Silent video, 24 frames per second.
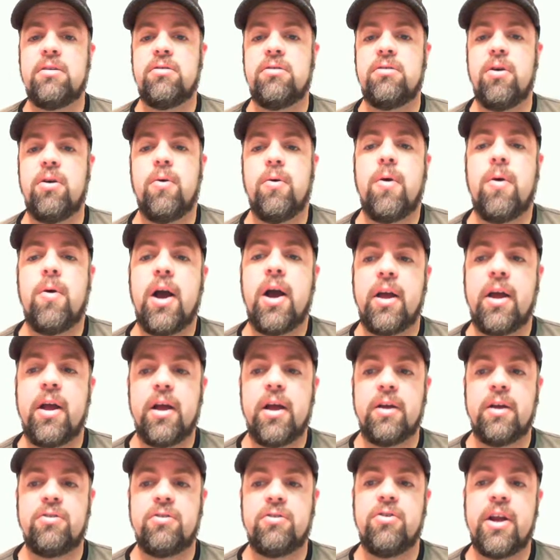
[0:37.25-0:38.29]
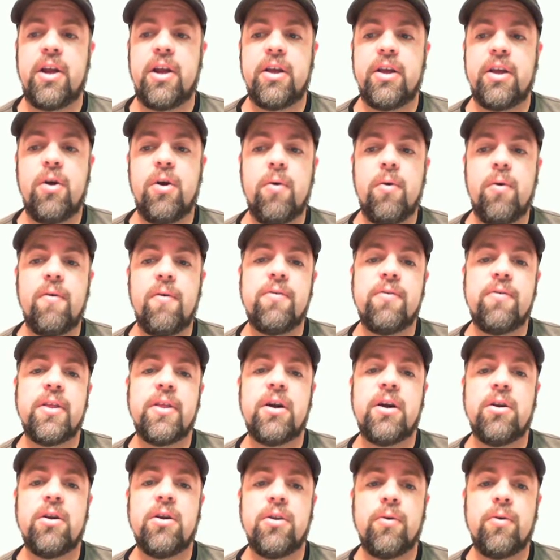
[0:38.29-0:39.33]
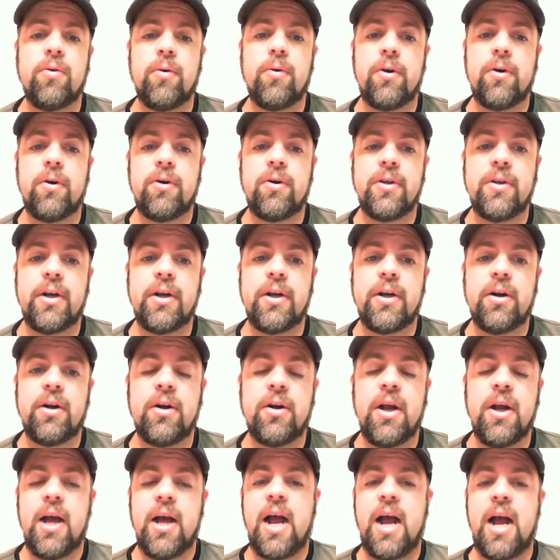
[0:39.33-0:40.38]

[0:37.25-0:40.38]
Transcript: So I tried to go over there a little earlier.